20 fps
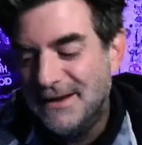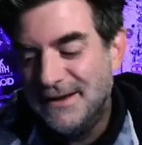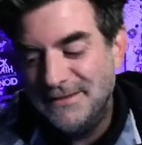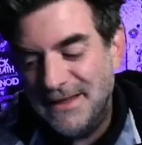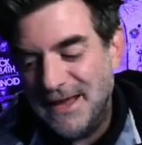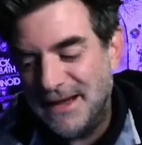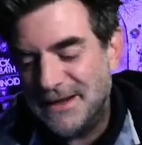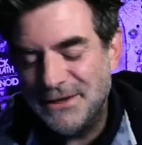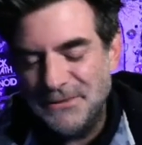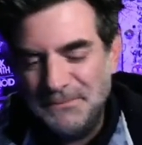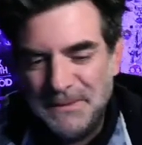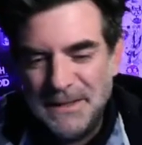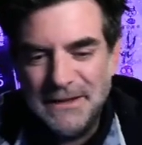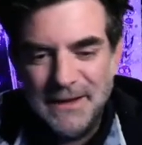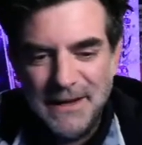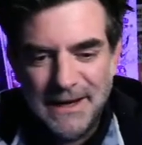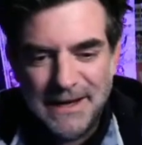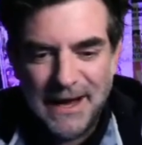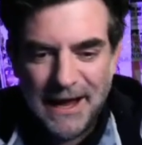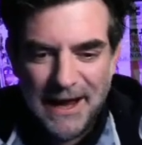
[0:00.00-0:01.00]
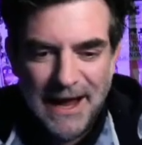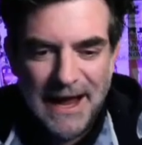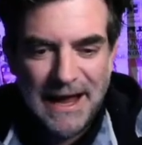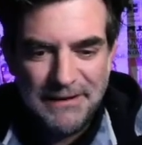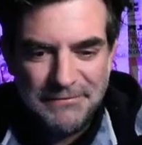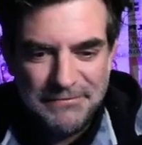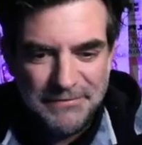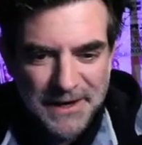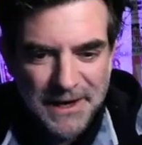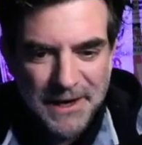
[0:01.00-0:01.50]
that could be like a
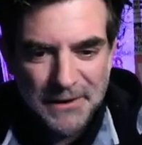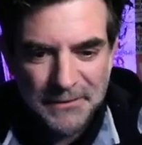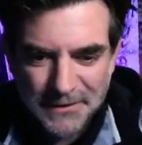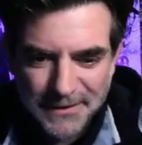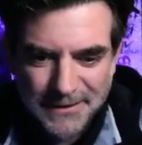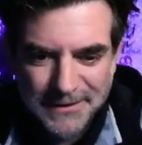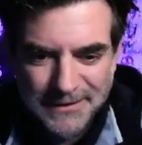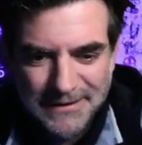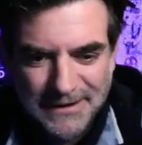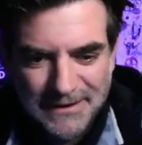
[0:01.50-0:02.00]
half an hour.